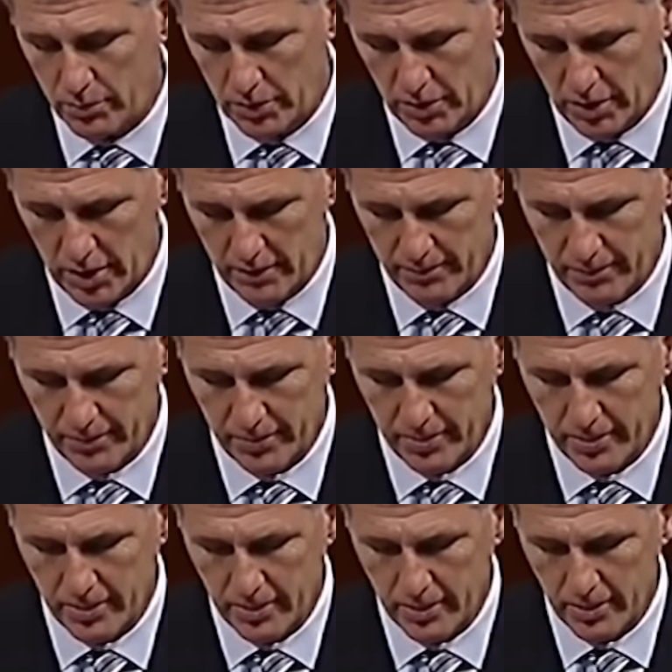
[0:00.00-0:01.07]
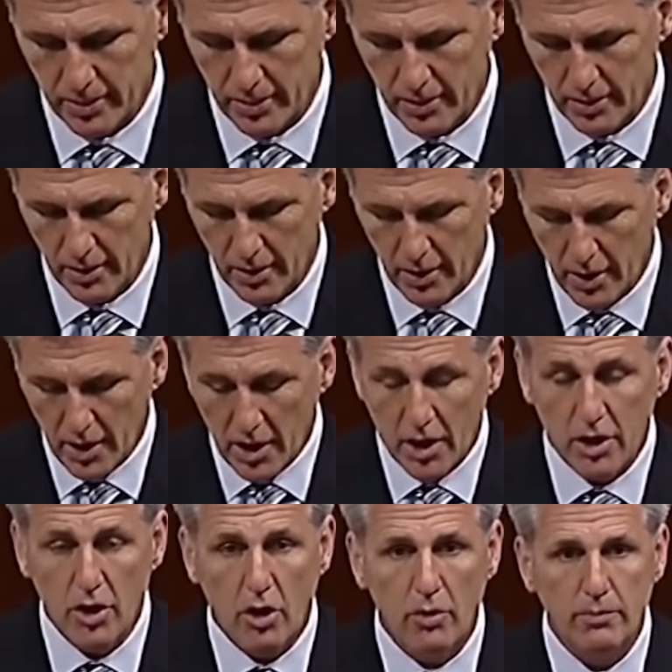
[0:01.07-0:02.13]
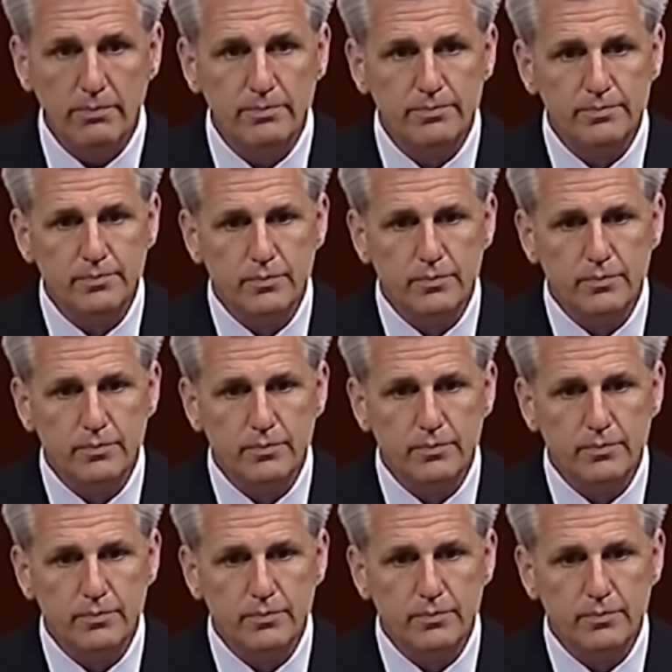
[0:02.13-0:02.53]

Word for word: Leader Kevin McCarthy from succeeding him,